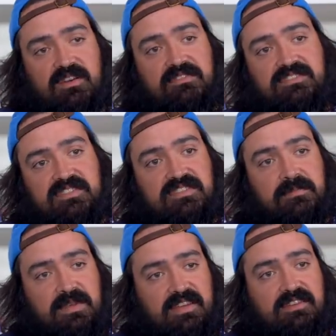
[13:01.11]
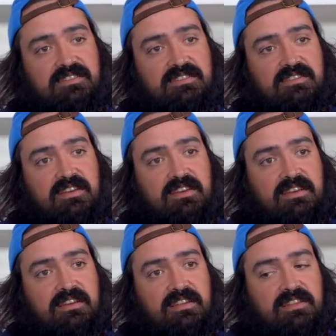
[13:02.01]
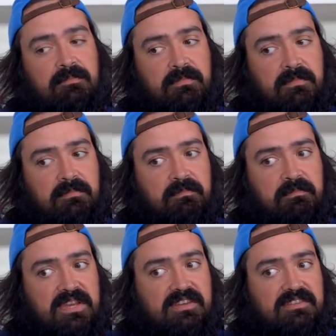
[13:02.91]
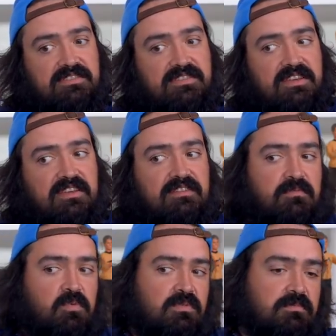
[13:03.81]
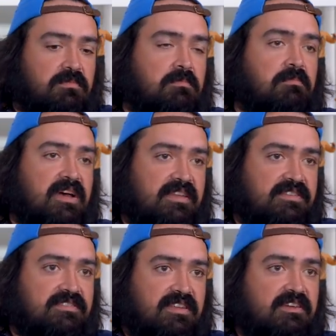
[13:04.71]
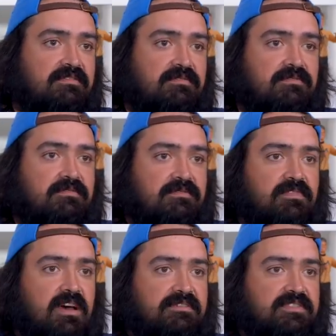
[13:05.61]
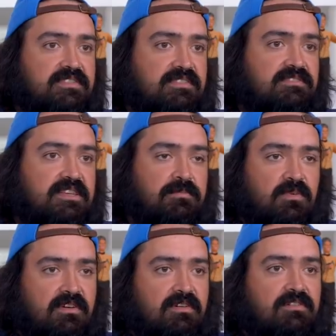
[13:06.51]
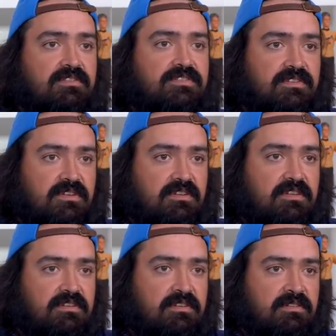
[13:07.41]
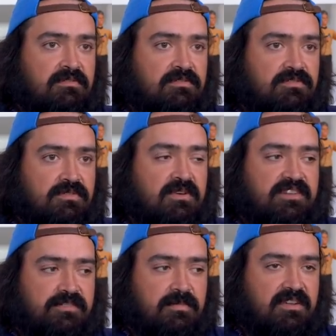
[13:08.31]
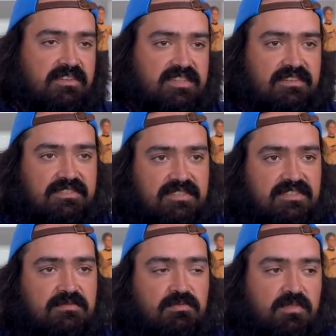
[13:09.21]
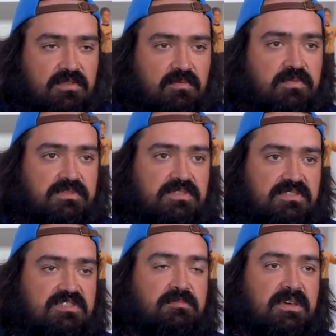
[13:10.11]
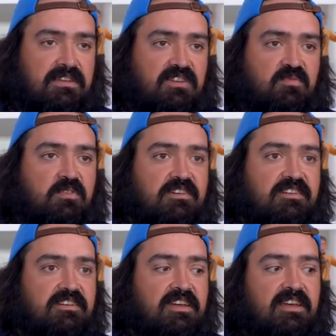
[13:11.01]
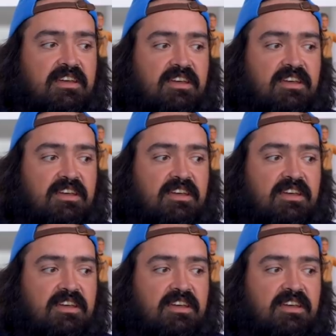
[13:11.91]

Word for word: whatever system it is the biggest thing, well, minus like obviously deep water culture and, and, and true hydroponic style systems where the roots are suspended in water,